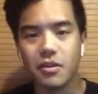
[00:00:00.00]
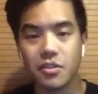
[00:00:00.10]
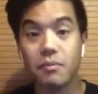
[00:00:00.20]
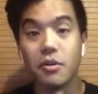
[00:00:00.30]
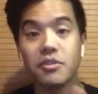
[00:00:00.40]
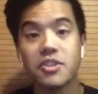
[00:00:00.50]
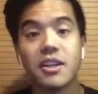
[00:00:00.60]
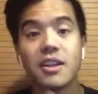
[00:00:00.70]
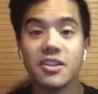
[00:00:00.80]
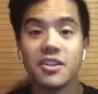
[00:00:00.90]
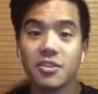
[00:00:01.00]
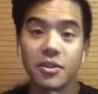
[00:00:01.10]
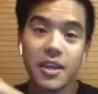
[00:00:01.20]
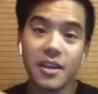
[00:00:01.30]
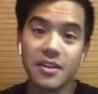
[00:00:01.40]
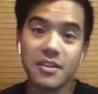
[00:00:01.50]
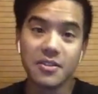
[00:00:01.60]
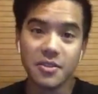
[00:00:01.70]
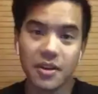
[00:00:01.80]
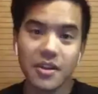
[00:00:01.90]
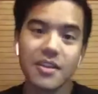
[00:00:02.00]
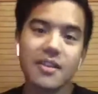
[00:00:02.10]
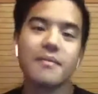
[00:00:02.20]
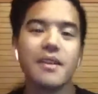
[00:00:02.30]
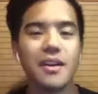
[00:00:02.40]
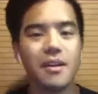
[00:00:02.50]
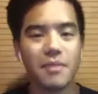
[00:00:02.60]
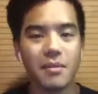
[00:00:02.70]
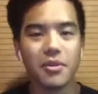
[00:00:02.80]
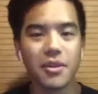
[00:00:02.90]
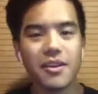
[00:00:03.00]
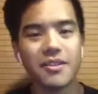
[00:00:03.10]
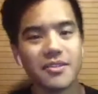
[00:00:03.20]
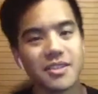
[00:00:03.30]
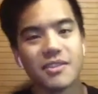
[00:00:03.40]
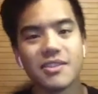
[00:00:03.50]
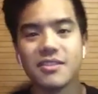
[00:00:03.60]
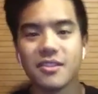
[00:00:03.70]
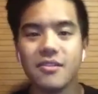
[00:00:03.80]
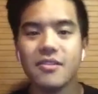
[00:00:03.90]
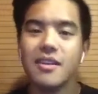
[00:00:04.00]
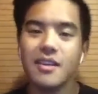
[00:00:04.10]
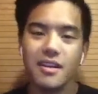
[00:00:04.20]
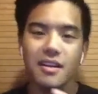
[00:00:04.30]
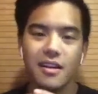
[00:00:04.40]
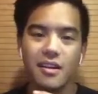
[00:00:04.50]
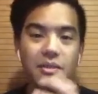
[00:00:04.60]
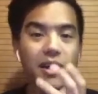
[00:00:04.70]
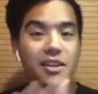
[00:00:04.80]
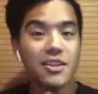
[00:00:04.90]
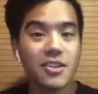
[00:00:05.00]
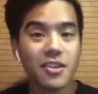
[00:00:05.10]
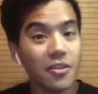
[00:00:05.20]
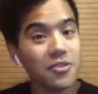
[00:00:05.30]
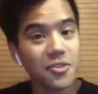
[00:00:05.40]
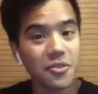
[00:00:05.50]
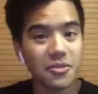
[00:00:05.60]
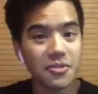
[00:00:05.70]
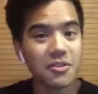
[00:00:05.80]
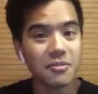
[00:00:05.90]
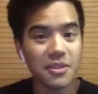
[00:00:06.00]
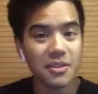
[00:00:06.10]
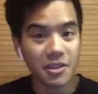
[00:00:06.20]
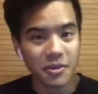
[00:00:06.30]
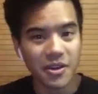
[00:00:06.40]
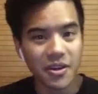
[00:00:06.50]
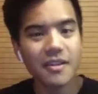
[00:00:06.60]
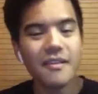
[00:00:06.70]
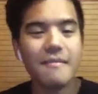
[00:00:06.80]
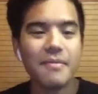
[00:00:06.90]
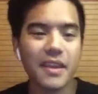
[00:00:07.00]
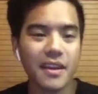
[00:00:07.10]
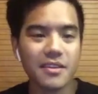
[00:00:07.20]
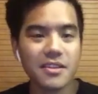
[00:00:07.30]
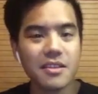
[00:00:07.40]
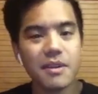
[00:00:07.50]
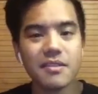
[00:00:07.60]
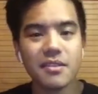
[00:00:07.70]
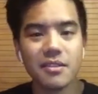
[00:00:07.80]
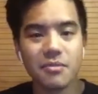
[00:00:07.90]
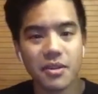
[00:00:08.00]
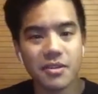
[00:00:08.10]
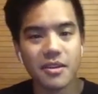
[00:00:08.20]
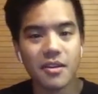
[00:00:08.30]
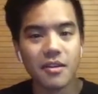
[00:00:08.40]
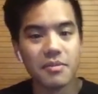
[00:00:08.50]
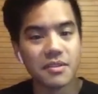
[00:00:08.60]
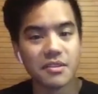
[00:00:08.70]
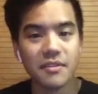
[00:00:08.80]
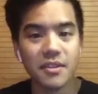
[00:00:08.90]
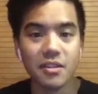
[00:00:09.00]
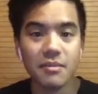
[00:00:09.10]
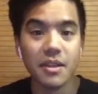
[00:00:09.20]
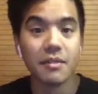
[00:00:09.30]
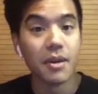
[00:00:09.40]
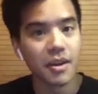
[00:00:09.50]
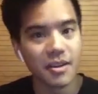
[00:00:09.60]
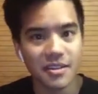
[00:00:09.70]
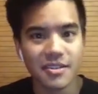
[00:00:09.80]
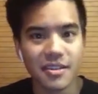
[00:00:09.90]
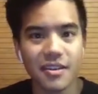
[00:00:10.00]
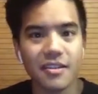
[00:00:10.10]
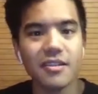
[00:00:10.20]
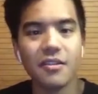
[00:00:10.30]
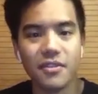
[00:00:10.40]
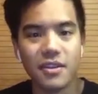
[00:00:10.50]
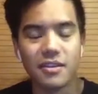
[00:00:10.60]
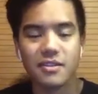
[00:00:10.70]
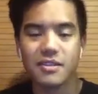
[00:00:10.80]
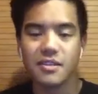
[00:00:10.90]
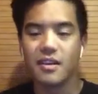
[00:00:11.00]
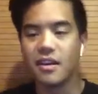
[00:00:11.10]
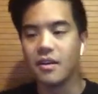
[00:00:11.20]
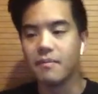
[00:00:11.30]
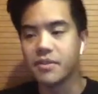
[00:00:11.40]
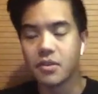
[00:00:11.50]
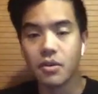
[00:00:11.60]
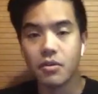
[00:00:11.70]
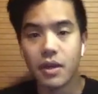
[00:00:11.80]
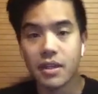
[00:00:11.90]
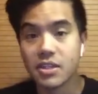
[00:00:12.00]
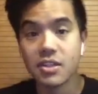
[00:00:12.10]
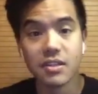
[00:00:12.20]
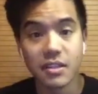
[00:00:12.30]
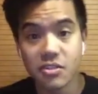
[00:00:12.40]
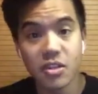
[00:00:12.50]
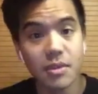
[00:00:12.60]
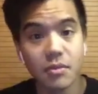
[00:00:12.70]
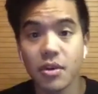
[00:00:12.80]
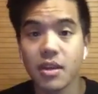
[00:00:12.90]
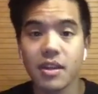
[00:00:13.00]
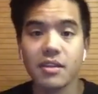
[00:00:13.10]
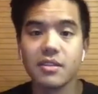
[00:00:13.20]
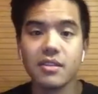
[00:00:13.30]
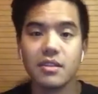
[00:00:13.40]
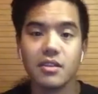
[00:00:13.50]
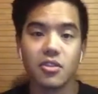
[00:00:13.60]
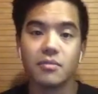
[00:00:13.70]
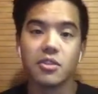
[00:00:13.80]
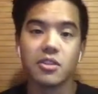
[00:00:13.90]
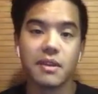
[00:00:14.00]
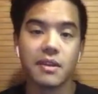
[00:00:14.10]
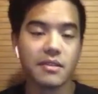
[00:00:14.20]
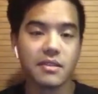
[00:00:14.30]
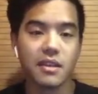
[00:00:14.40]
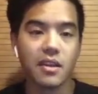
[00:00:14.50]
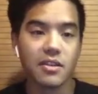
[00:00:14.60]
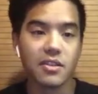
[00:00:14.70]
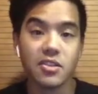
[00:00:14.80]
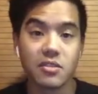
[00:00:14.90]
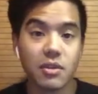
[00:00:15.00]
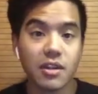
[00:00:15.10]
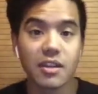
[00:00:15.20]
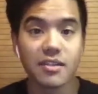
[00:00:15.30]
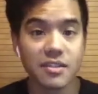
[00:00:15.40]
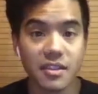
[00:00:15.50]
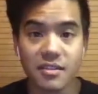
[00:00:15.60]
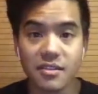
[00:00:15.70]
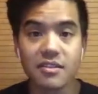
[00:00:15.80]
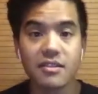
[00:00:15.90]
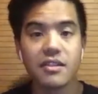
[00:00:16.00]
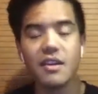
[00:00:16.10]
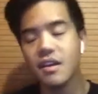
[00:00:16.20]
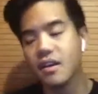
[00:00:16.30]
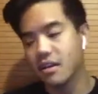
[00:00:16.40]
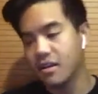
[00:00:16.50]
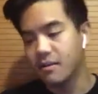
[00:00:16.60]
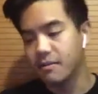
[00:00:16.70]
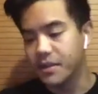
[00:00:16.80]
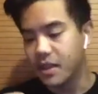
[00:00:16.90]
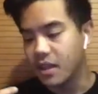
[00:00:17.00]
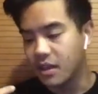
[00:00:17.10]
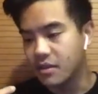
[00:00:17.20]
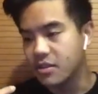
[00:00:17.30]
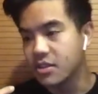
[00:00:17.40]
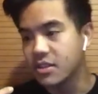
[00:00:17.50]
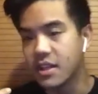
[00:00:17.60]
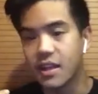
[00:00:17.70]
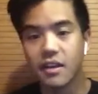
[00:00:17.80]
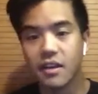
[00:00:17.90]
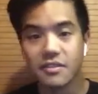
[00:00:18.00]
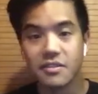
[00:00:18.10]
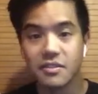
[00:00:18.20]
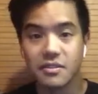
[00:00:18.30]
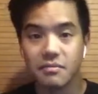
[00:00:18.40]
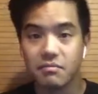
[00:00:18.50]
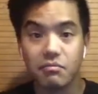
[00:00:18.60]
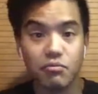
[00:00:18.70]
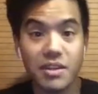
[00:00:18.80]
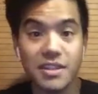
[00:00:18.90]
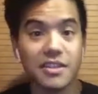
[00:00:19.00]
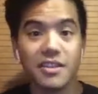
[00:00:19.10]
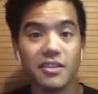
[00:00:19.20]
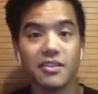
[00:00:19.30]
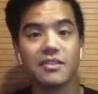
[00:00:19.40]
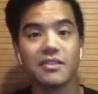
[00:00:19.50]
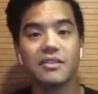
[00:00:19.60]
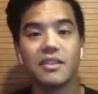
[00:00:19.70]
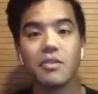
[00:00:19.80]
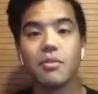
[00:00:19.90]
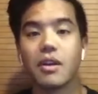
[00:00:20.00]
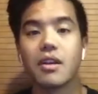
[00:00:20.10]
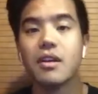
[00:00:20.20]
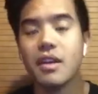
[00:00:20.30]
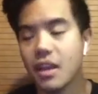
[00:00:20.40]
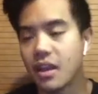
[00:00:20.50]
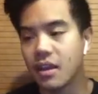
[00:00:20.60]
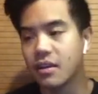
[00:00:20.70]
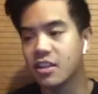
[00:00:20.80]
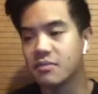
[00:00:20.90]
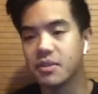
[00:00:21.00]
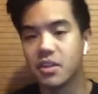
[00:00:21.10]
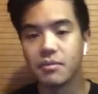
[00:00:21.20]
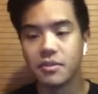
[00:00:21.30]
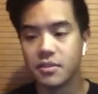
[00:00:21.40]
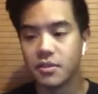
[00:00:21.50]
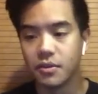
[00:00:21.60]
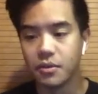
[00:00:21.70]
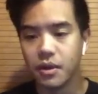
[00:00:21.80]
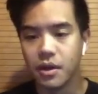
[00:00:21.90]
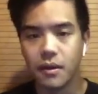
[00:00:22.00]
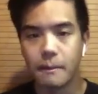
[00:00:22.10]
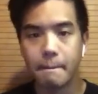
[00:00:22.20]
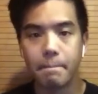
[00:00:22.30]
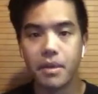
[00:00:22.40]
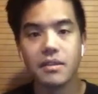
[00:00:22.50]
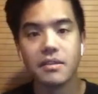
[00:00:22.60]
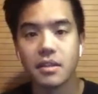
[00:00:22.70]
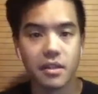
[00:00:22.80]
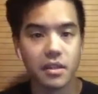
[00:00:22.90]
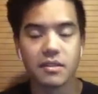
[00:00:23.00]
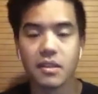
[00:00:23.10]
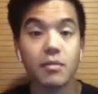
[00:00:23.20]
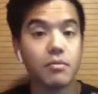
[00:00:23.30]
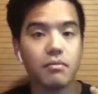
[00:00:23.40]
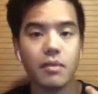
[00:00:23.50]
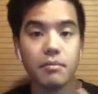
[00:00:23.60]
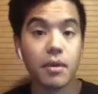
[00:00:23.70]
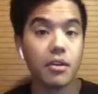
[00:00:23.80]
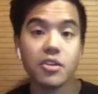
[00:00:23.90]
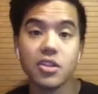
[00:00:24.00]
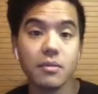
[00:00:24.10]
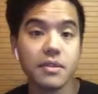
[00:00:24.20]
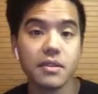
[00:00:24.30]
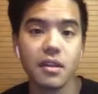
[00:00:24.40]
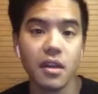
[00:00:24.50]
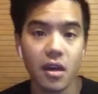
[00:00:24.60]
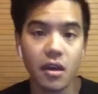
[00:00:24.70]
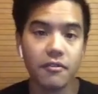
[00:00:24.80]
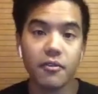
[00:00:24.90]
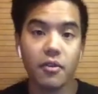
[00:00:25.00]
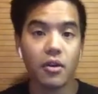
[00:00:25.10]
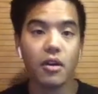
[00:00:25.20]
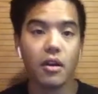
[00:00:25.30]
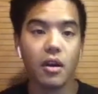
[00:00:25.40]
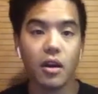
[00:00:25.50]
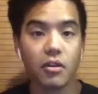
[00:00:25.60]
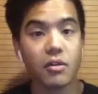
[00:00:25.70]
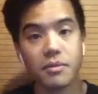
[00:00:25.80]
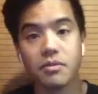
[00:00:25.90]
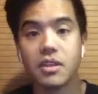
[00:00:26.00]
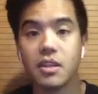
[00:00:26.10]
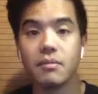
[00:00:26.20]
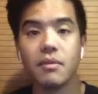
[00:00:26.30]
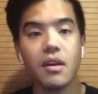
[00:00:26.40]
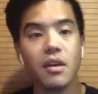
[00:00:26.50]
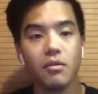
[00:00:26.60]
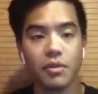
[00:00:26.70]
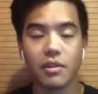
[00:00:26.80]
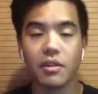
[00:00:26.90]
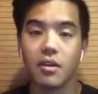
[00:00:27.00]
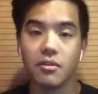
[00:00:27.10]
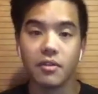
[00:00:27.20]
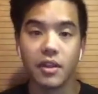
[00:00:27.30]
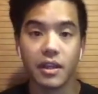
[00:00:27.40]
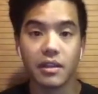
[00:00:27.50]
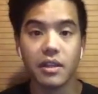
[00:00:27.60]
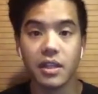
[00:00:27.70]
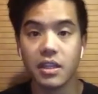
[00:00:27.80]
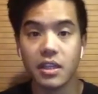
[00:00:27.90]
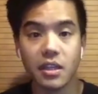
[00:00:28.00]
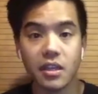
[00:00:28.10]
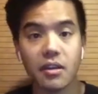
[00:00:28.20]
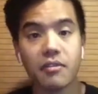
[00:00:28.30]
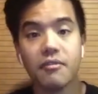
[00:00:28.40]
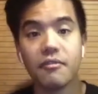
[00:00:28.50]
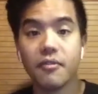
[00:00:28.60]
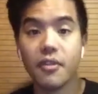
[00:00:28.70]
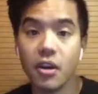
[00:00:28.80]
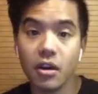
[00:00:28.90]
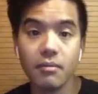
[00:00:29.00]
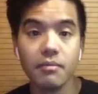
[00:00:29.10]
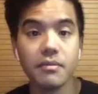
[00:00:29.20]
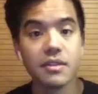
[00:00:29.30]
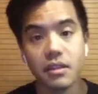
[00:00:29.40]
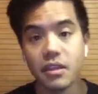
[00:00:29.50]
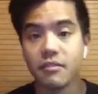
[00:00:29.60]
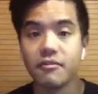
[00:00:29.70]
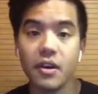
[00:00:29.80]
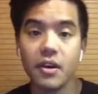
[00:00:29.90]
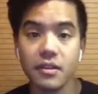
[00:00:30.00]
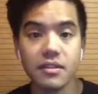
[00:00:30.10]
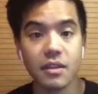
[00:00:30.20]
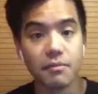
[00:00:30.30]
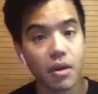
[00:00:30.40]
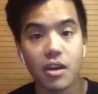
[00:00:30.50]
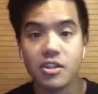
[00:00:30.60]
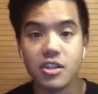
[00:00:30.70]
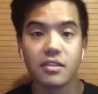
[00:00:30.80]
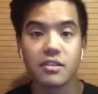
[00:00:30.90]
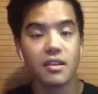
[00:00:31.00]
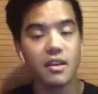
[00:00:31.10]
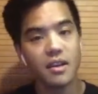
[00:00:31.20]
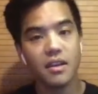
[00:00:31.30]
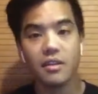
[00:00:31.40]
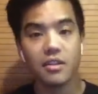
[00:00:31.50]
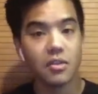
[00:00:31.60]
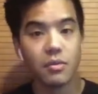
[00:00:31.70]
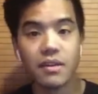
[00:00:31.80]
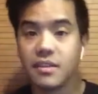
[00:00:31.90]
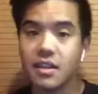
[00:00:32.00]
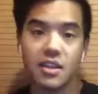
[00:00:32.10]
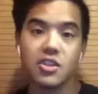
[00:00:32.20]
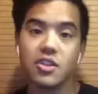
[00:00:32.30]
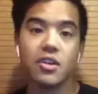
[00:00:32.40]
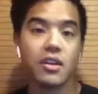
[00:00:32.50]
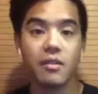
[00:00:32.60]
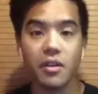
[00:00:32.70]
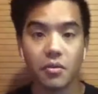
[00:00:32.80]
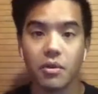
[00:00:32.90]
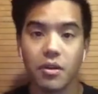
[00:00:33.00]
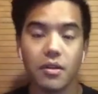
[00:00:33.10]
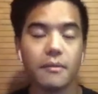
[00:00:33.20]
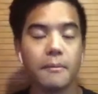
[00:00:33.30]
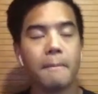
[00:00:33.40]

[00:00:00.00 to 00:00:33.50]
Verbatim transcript: so both Jed and Aisha are located in New York. Um, I'm located here in San Francisco. Um, Aisha also used to be a lawyer and she basically runs our business development and marketing side of things. Um, so, and she's extremely well connected in the crypto space. Uh, she used to work at Consensus, um, and she just has this ridiculous network and has been able to um, basically set up partnerships uh, for our crypto team with a lot of like leading firms, leading funds, and projects in the U.S. and Asia and around the world.